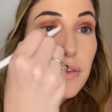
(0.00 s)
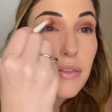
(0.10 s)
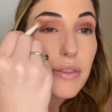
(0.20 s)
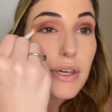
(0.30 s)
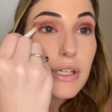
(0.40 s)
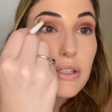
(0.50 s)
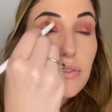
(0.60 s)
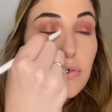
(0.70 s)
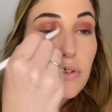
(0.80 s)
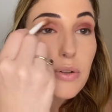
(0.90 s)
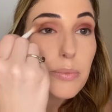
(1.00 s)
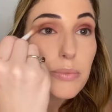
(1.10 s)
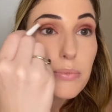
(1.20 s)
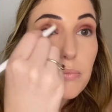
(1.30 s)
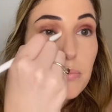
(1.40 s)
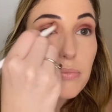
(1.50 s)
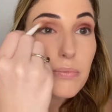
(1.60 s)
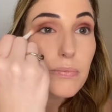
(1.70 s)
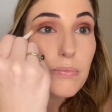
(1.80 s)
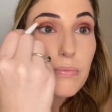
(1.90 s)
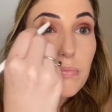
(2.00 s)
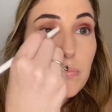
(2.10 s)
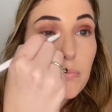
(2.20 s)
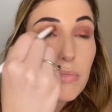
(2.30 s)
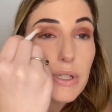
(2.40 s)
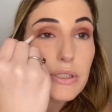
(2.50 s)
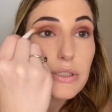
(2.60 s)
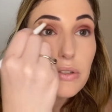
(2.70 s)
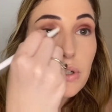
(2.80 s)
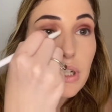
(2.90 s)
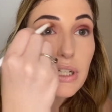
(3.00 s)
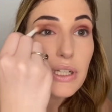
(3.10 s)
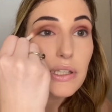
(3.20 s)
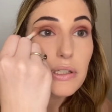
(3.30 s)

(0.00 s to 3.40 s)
that from under your eye.